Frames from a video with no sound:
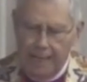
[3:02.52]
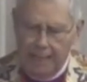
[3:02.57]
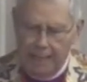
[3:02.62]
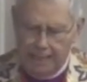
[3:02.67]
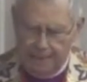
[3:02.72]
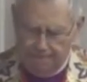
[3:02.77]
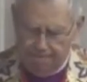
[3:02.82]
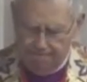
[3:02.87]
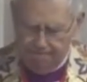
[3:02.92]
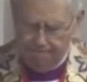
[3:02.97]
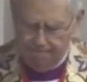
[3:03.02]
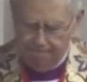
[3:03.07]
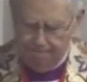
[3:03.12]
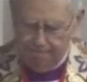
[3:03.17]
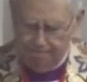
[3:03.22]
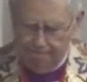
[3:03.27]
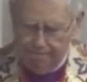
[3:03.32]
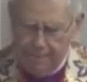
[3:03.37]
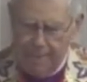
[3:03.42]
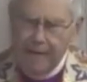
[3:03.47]
um,
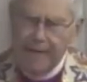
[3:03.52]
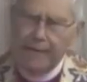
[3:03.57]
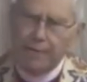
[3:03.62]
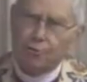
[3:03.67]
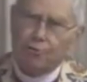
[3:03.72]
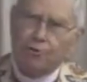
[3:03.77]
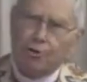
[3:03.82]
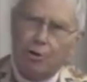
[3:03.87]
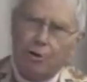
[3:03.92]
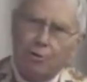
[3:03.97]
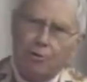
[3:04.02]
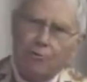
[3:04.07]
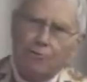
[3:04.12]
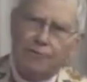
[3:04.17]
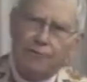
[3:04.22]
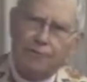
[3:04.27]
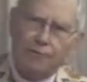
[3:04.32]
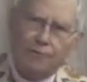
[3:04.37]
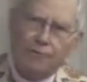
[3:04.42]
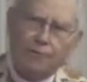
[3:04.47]
I
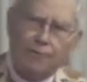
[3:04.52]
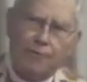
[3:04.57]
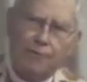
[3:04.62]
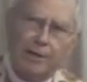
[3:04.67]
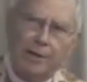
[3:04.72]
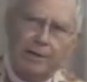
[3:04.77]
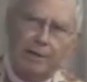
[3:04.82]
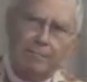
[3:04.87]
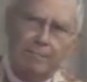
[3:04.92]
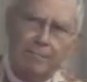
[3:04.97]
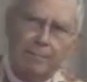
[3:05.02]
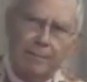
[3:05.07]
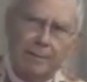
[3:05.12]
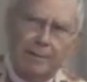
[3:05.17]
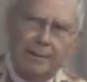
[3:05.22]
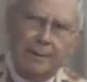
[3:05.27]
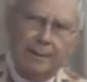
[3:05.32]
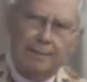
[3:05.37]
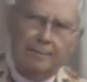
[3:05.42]
drove from